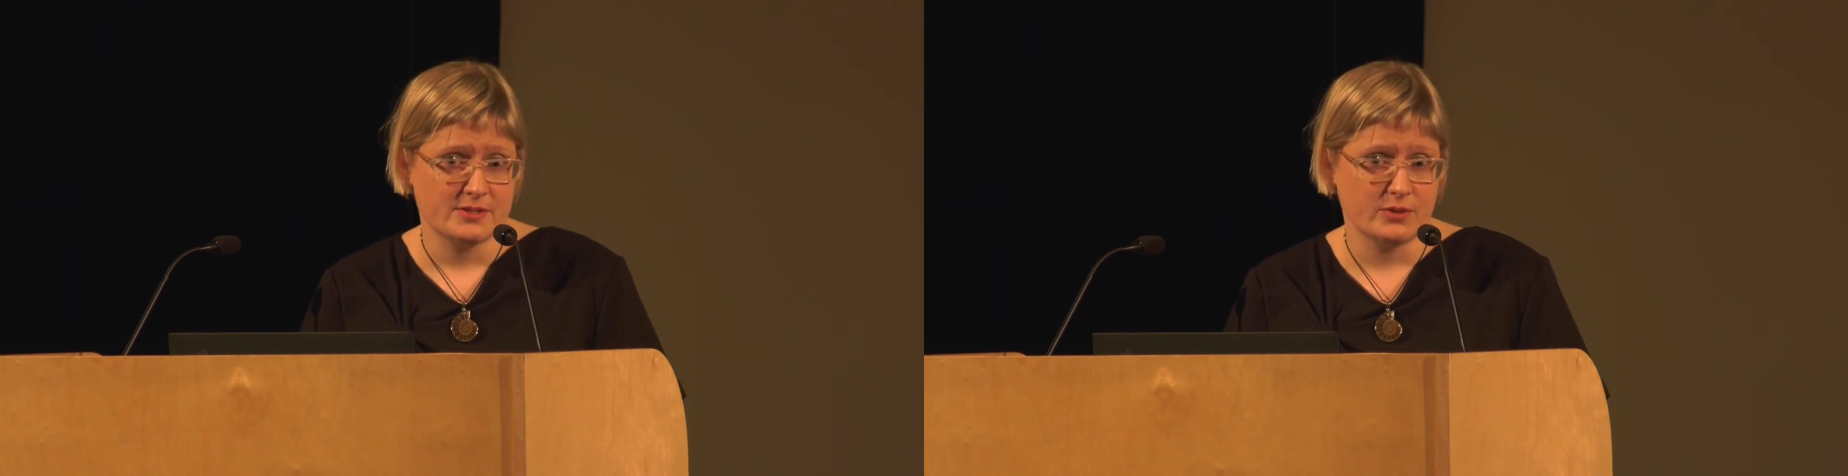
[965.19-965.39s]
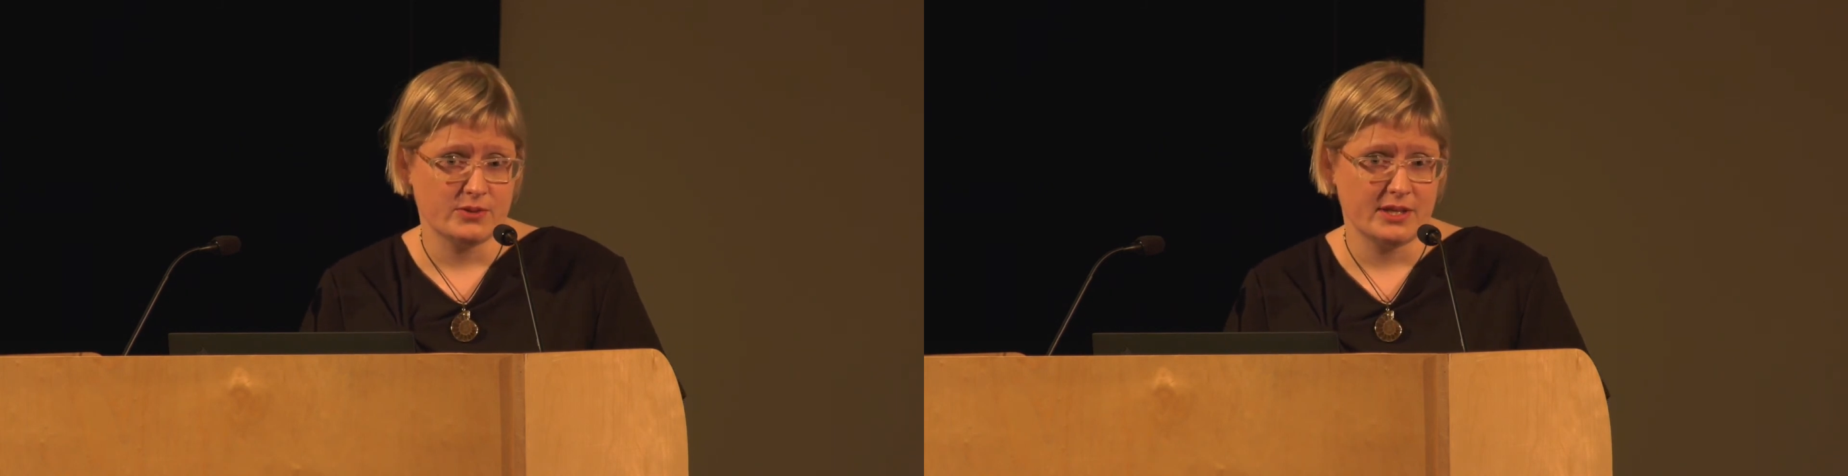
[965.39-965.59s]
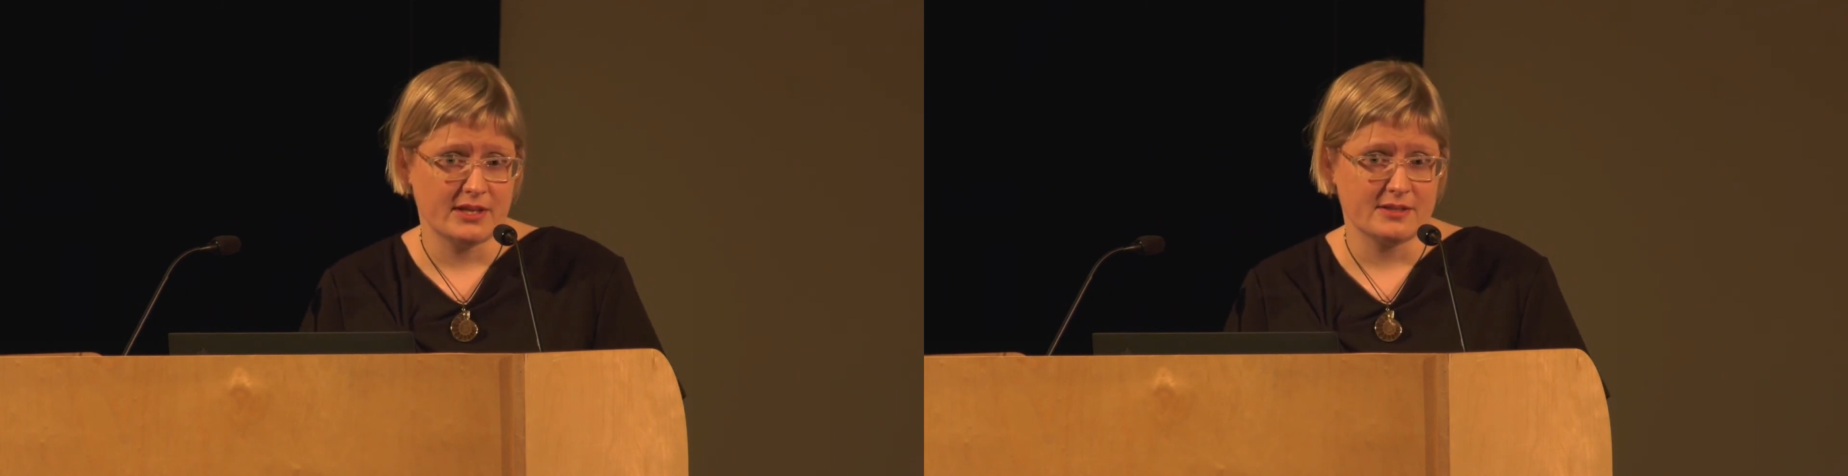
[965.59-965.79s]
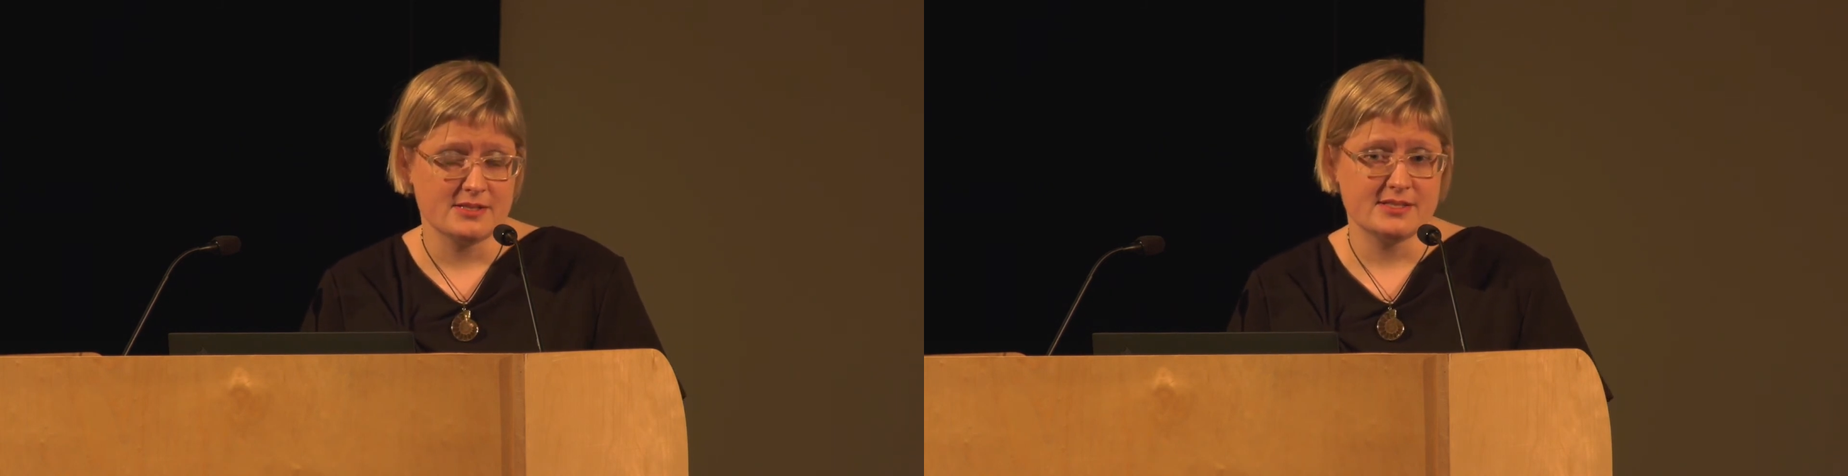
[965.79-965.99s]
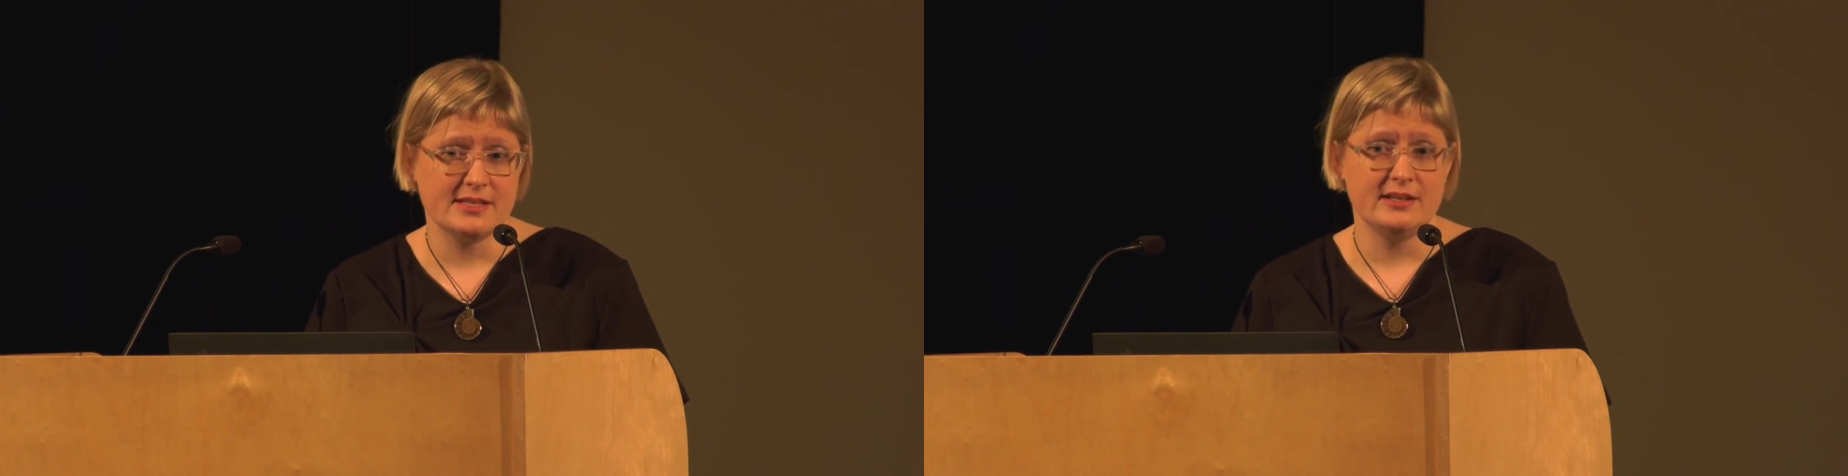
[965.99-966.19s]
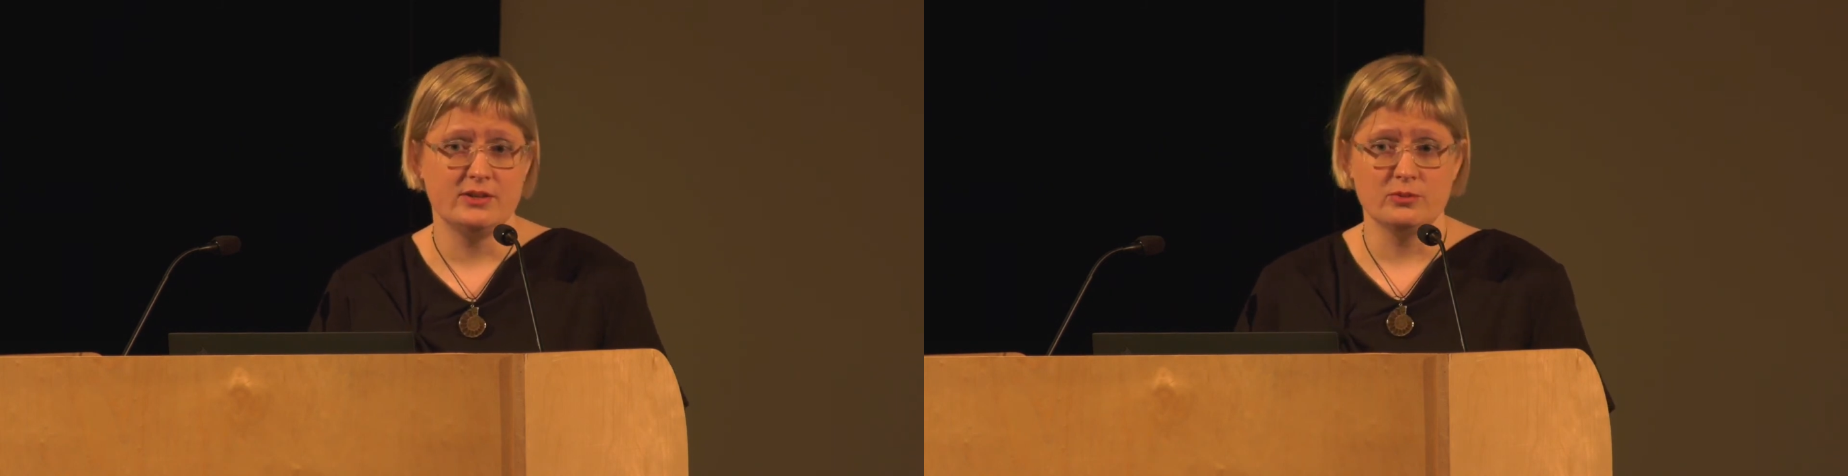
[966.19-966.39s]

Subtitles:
So they can see a